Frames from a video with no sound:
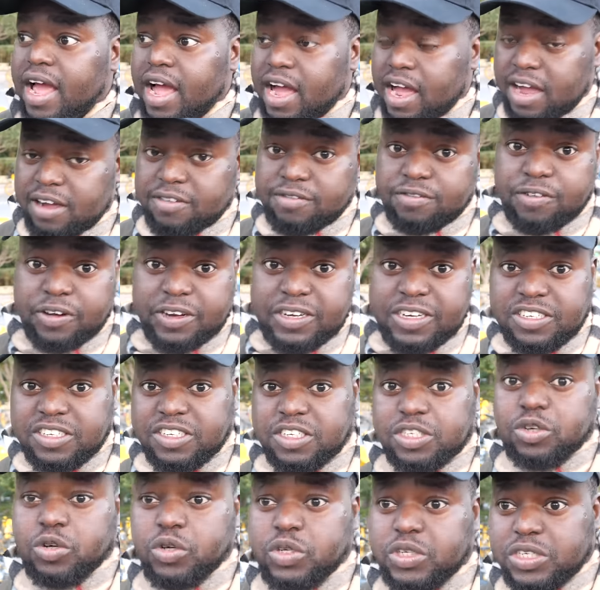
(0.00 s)
I've ridden
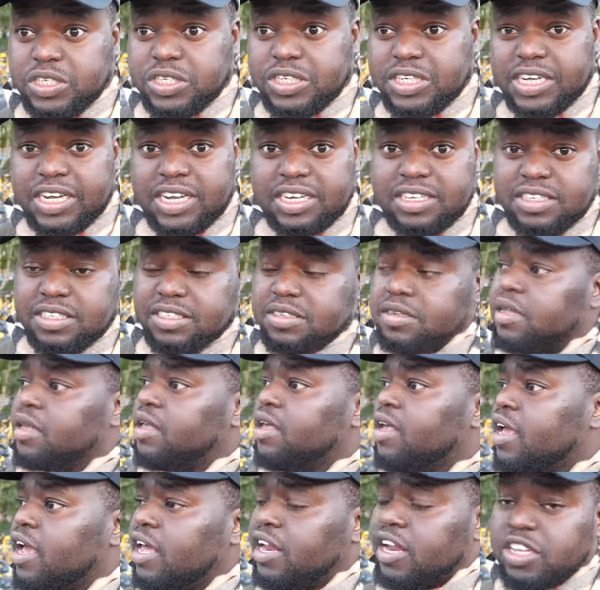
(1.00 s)
scooter in
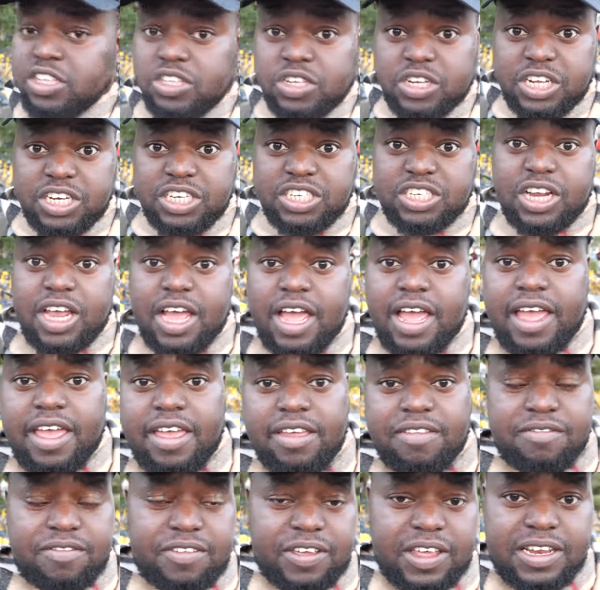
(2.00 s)
Indonesia,
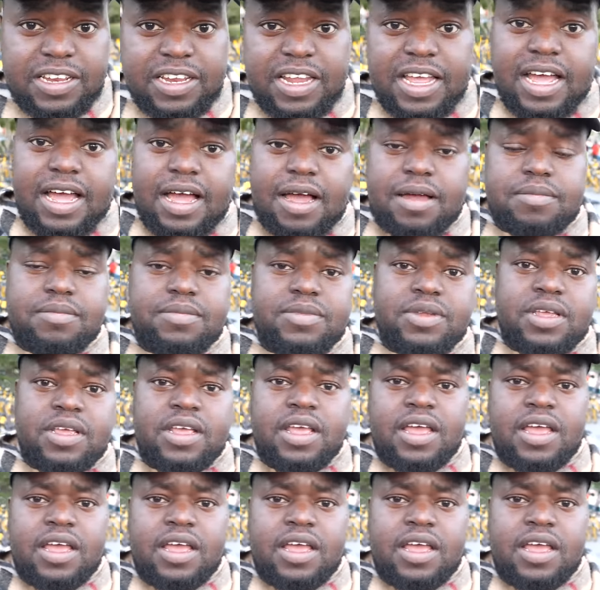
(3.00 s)
in Vietnam,